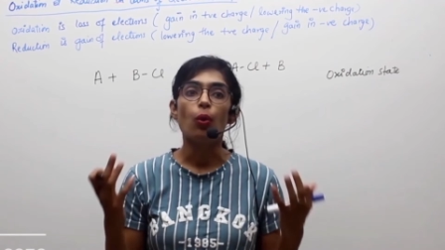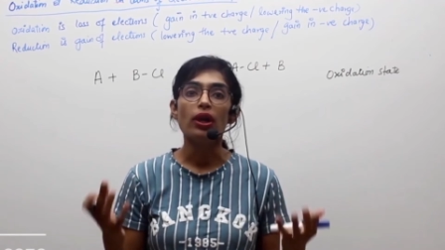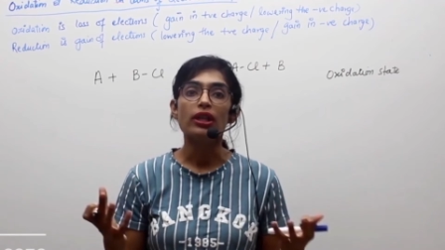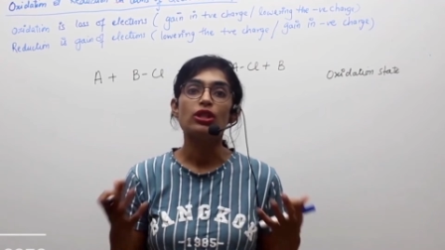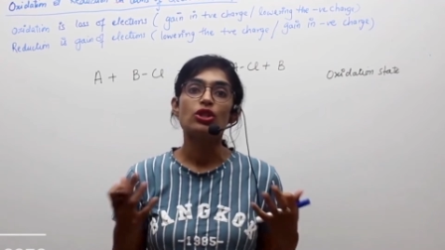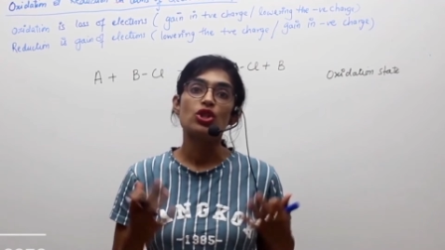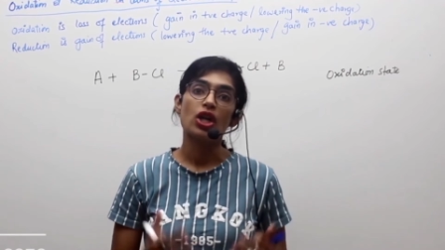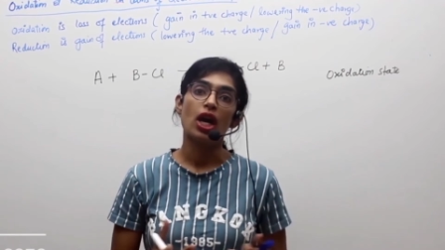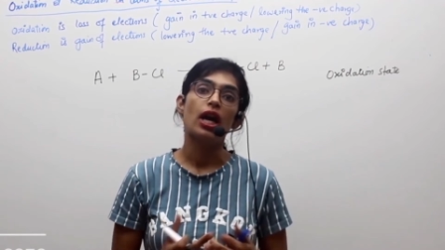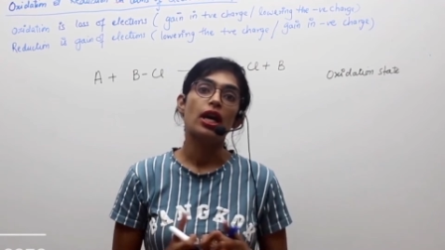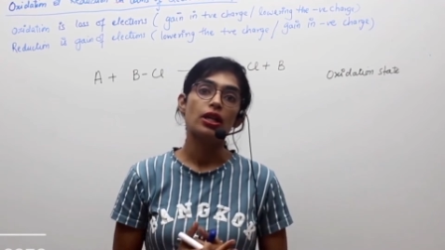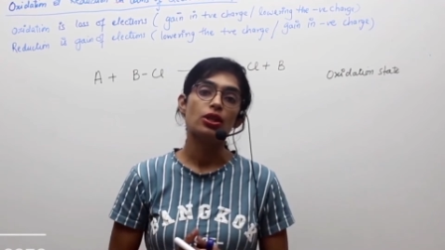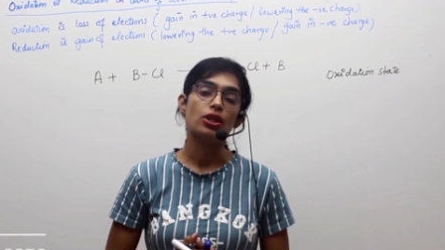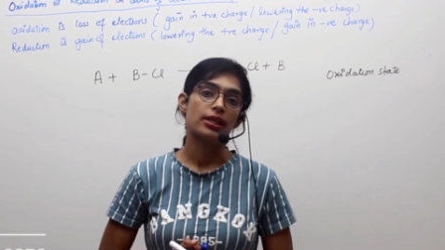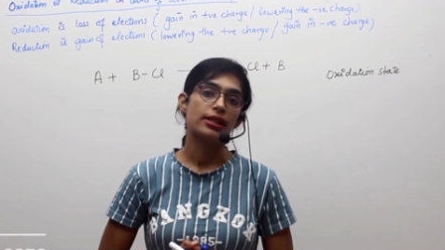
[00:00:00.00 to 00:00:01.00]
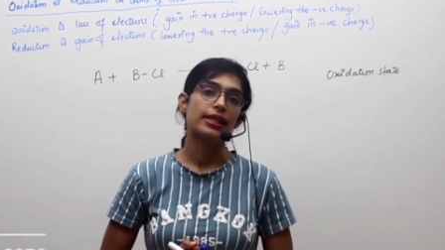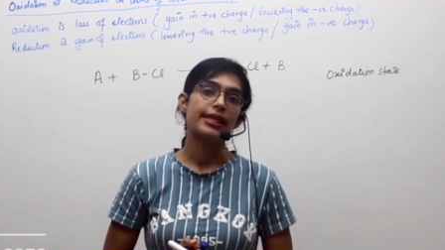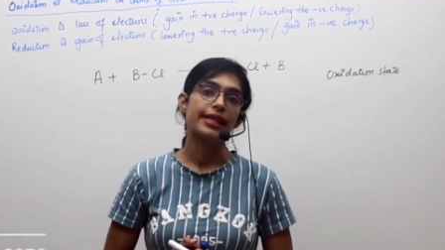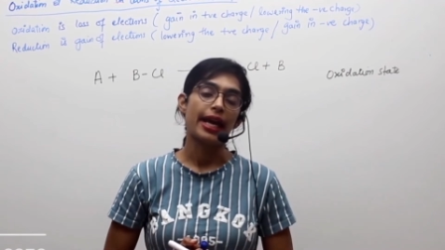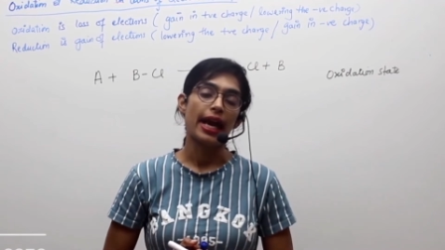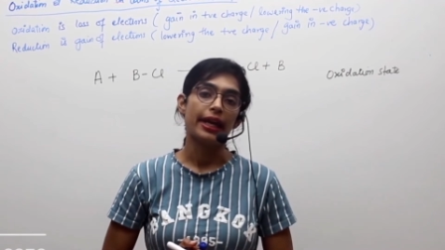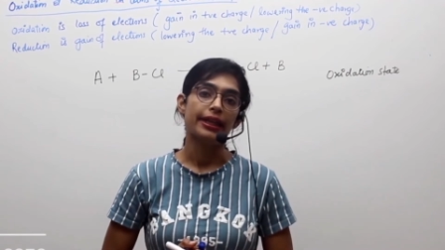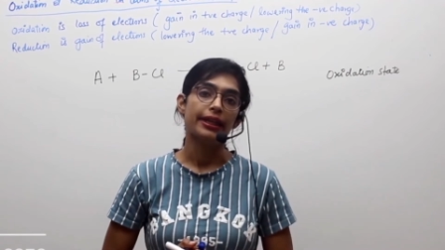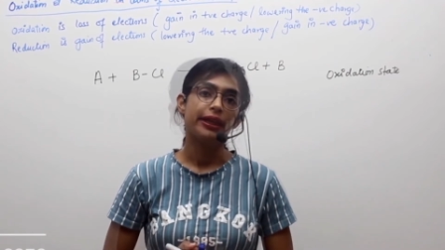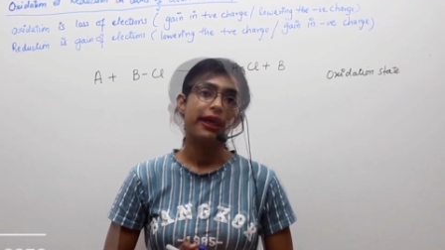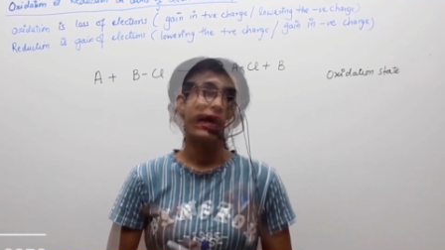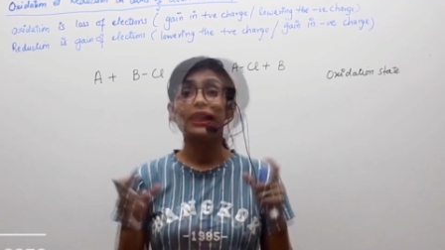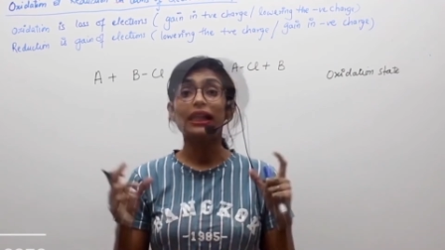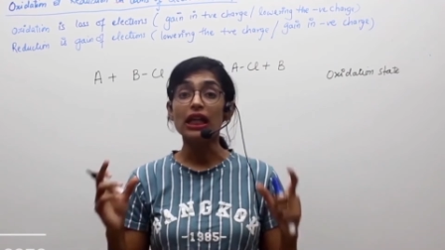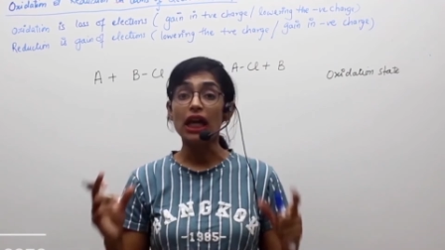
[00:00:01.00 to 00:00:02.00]
what charge does it carry
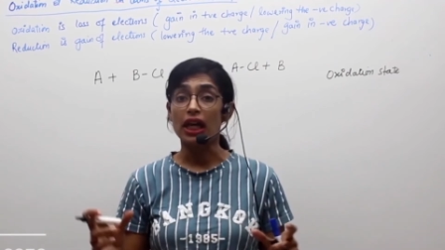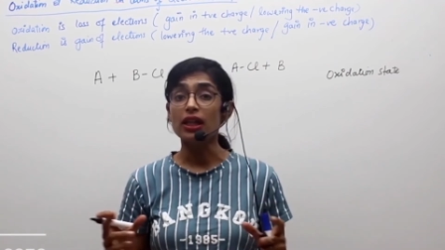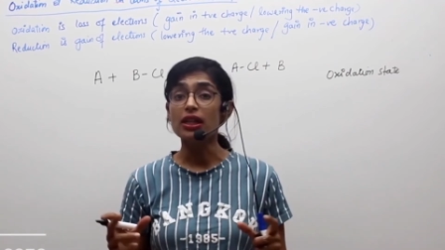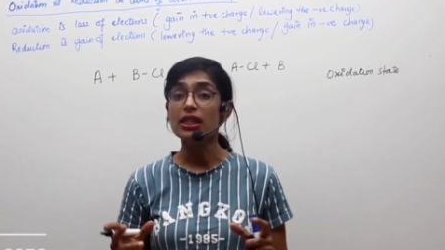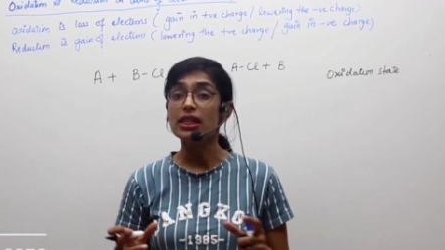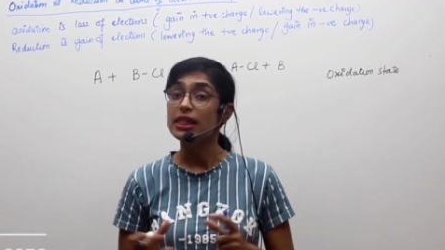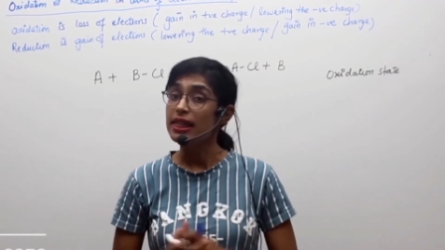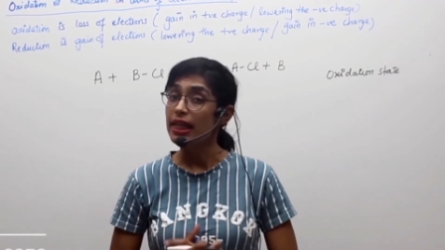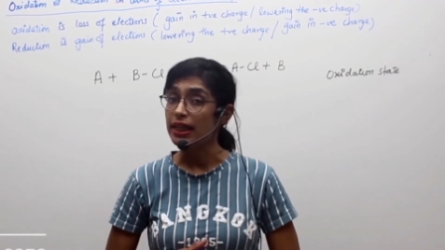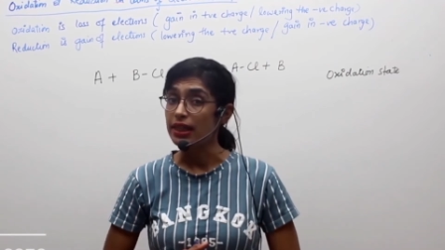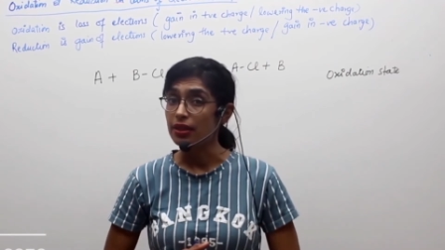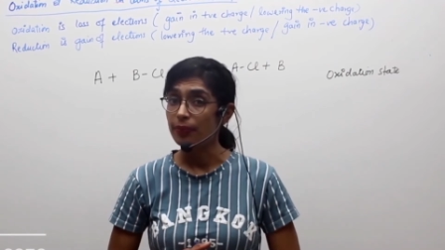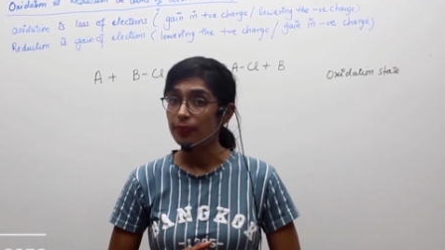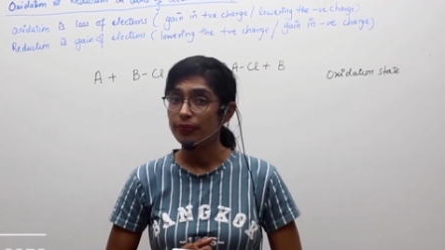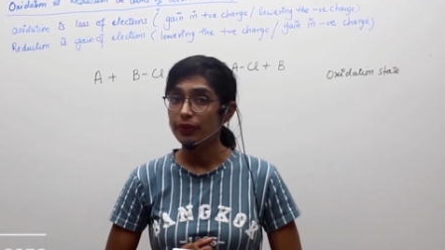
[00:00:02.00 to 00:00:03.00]
in the current state.